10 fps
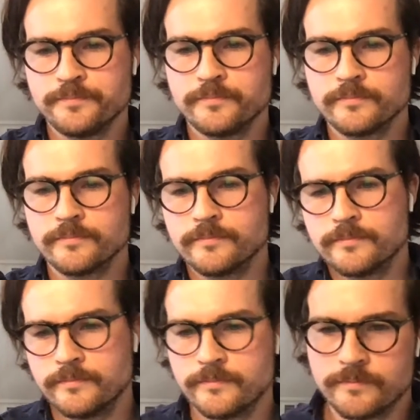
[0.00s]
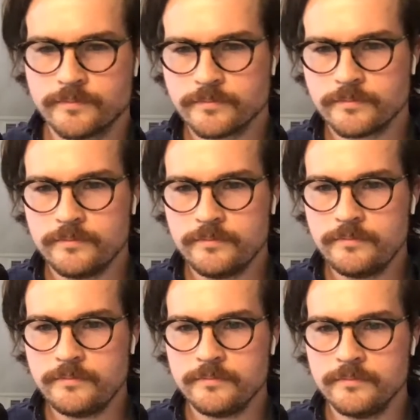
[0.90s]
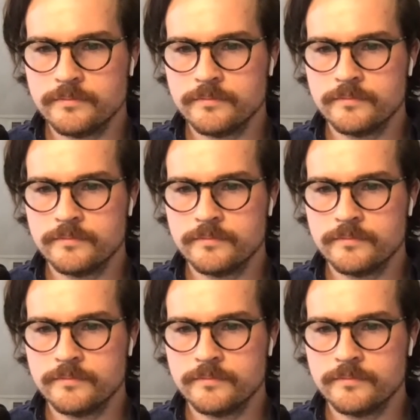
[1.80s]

(silence)